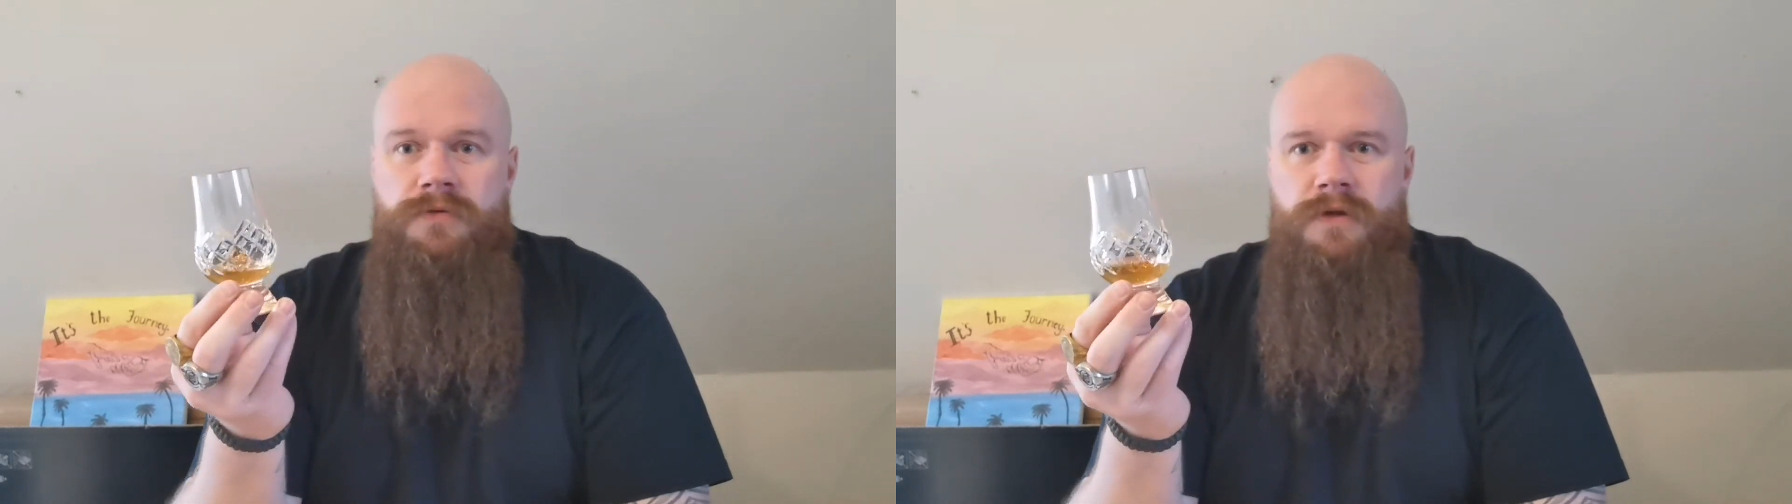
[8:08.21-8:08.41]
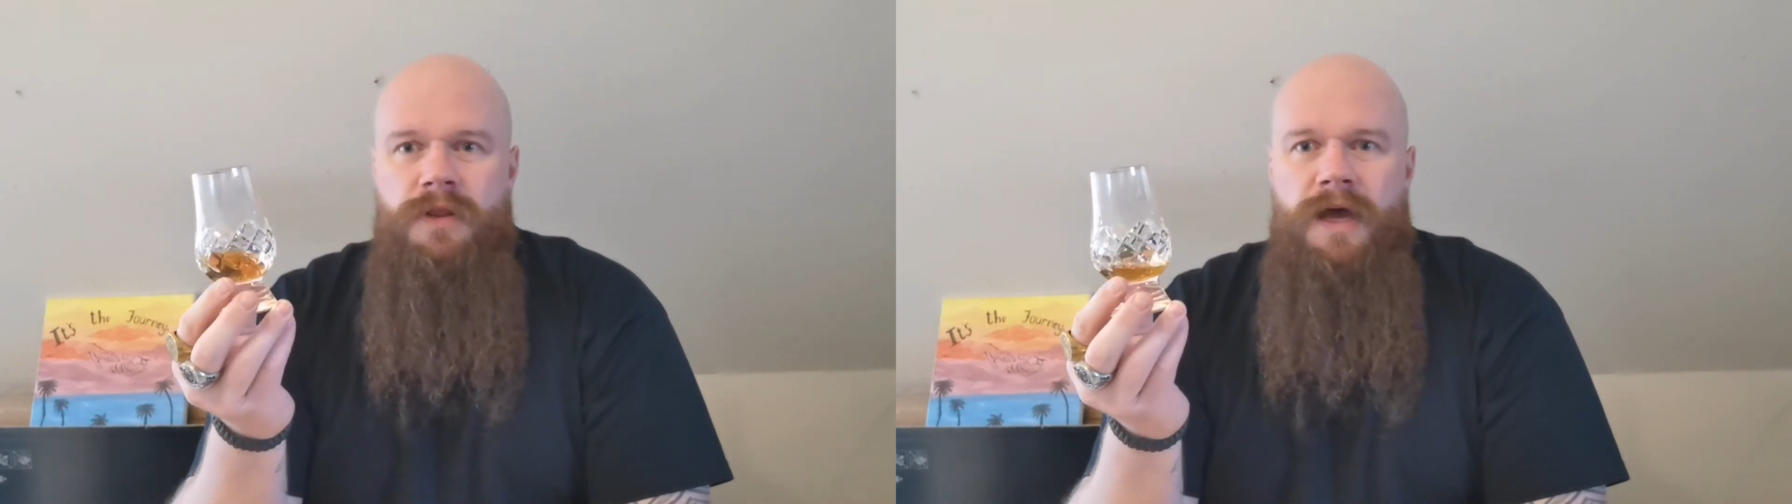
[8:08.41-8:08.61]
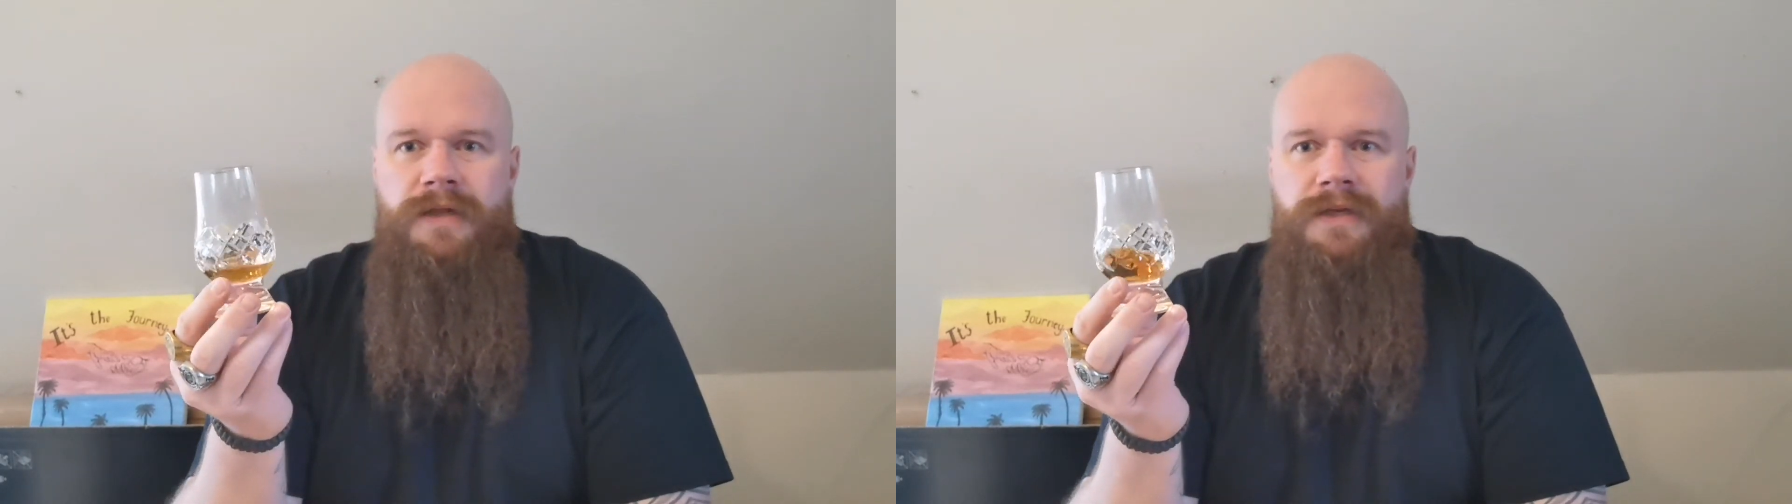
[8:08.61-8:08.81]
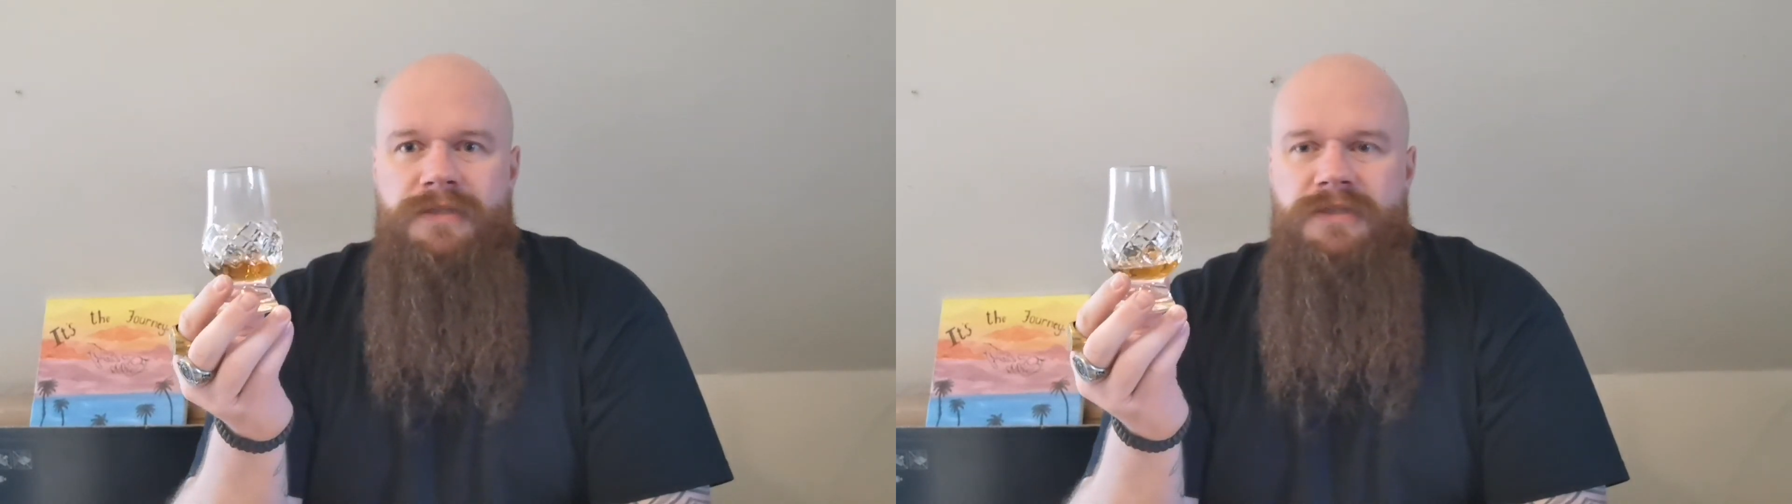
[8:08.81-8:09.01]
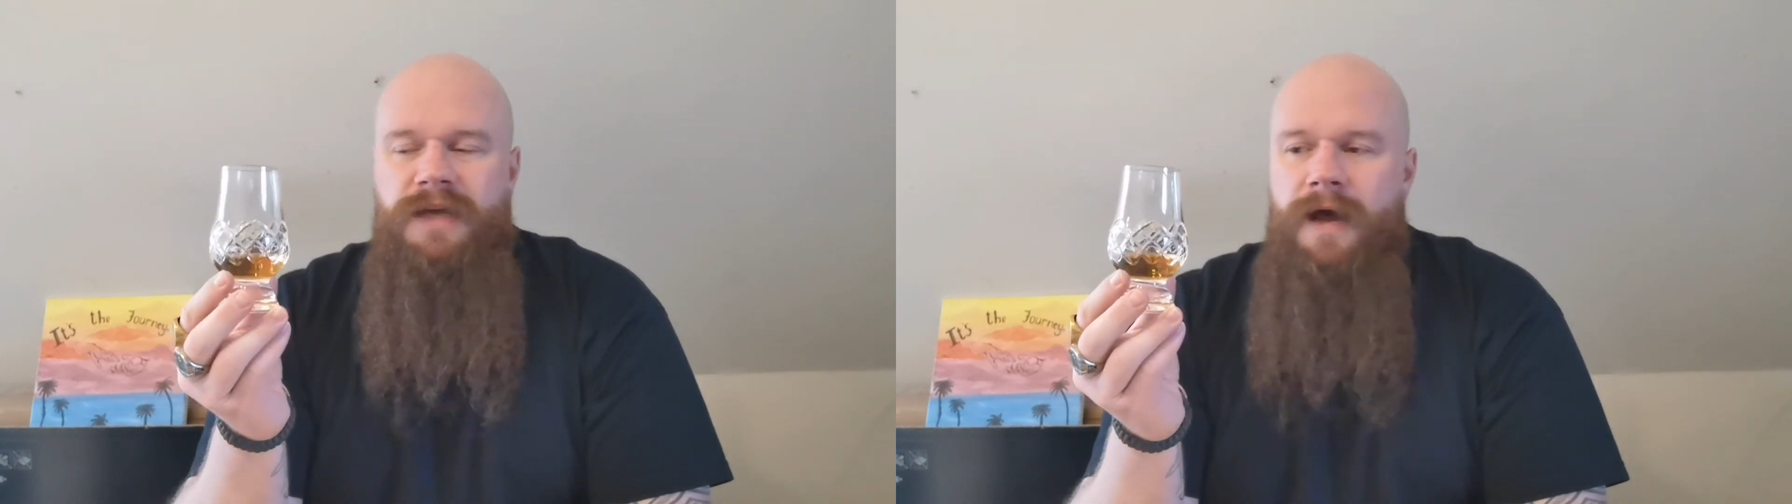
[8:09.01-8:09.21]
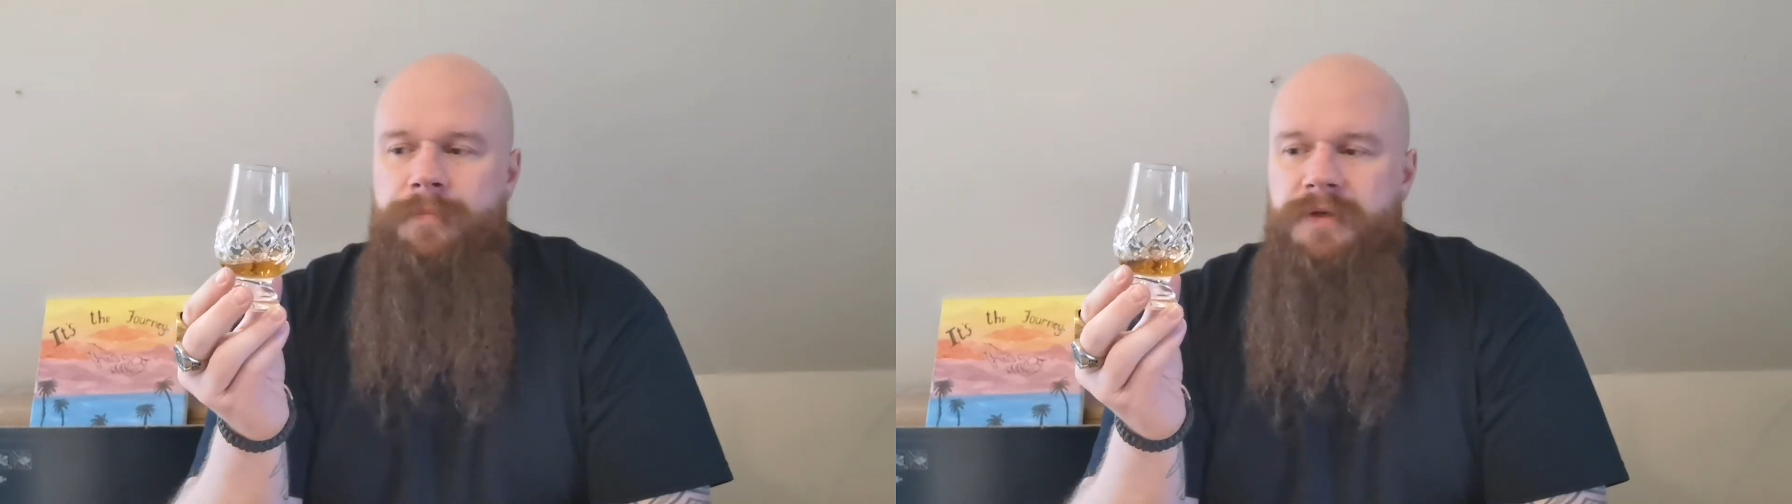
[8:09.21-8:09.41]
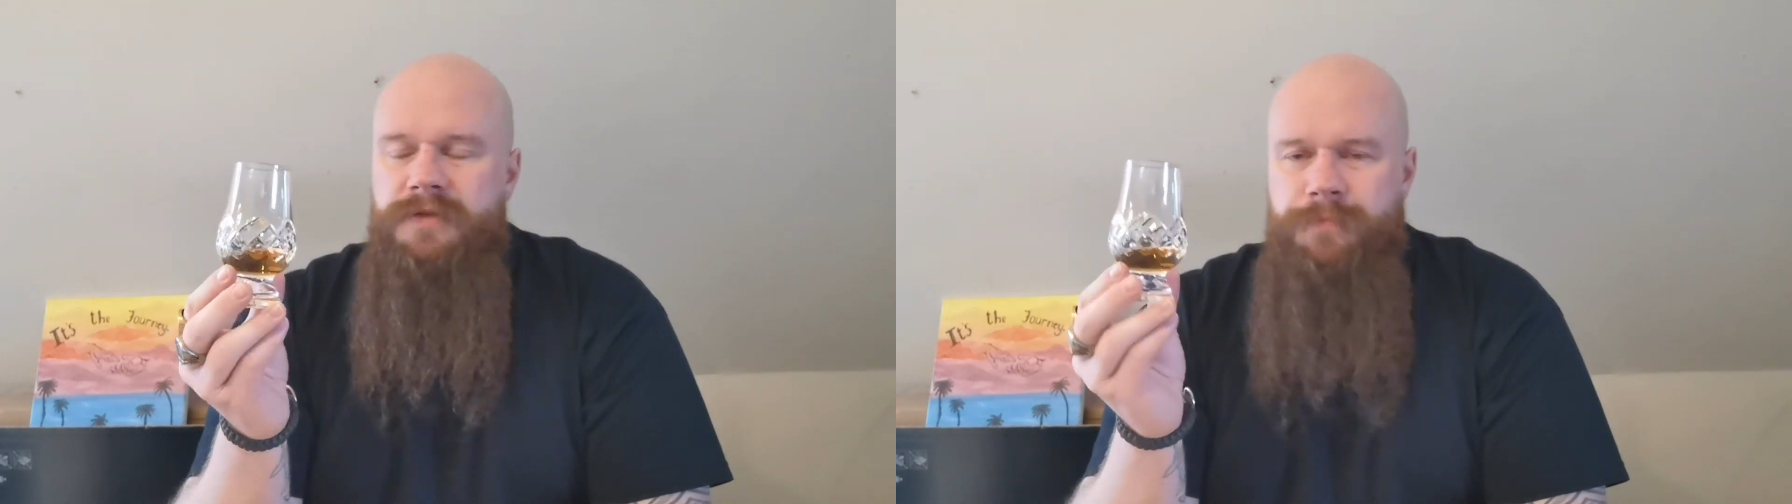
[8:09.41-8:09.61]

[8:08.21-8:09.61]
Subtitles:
a lot less sharpness,